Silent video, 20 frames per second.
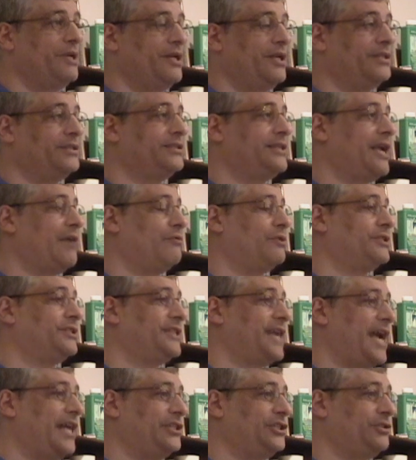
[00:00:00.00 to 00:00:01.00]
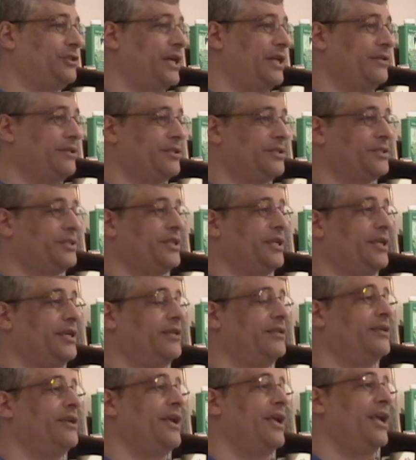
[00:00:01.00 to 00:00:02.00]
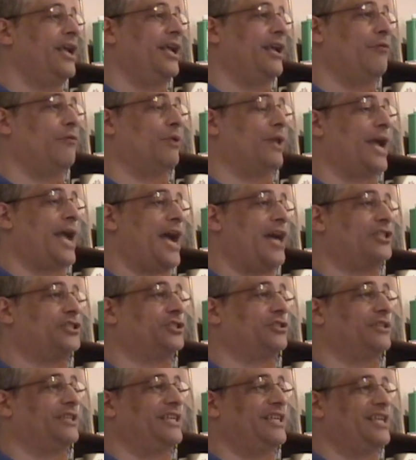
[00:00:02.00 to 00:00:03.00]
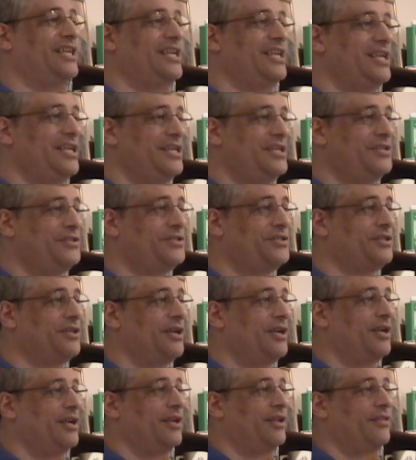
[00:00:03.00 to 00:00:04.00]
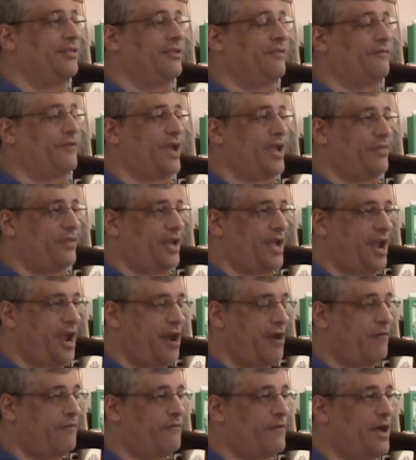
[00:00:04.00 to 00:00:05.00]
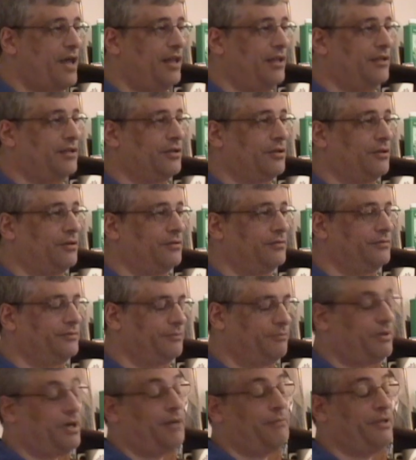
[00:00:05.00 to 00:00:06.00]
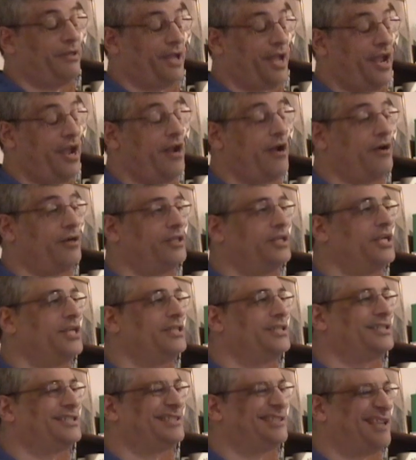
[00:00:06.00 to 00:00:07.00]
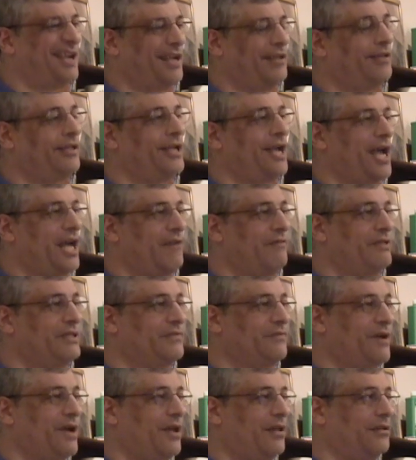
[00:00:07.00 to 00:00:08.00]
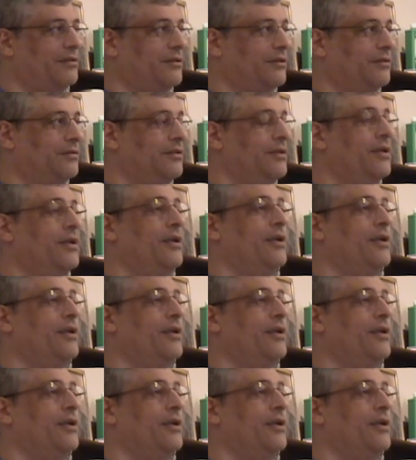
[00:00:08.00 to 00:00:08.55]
minutes, that will saturate the skin. It will actually ease the hair follicle, probably the hair, slightly out of its follicle.